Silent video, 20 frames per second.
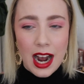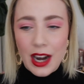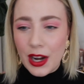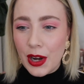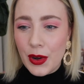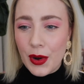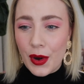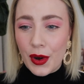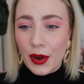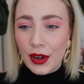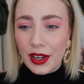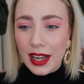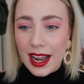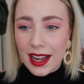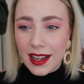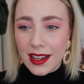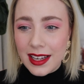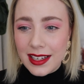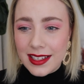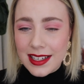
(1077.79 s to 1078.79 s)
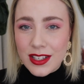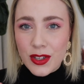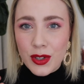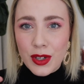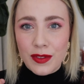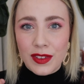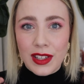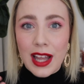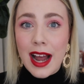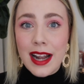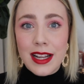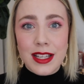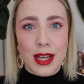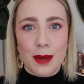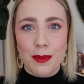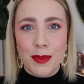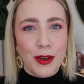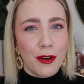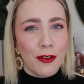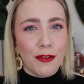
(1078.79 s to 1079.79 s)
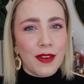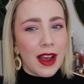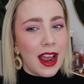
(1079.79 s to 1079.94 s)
I don't know, like it just sort of lights up your